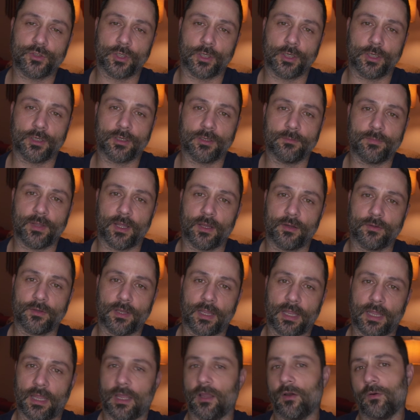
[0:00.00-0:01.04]
talk about
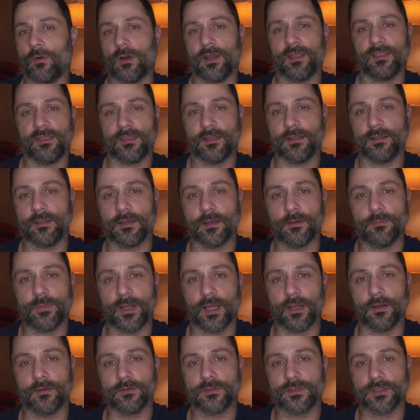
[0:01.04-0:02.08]
how I think
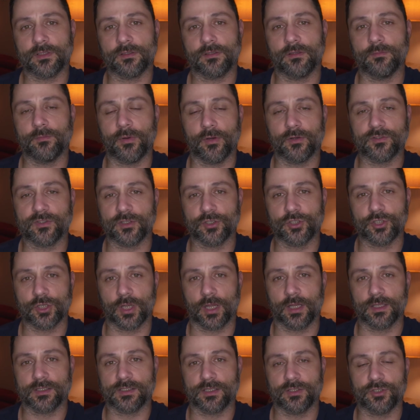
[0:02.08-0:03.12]
about composing
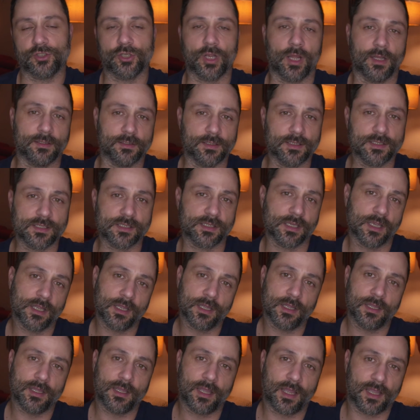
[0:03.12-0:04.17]
shots and shot lists
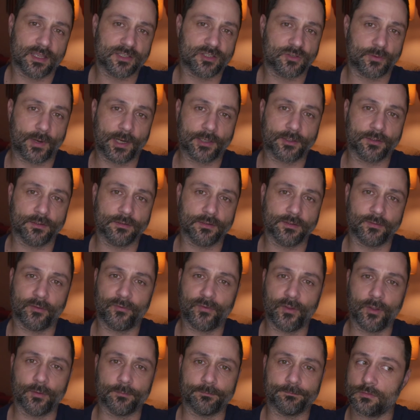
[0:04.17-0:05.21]
as director of a
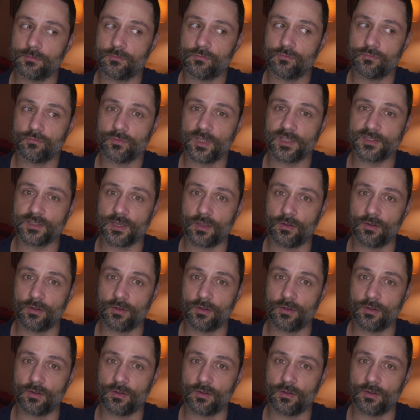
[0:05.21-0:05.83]
film. Let's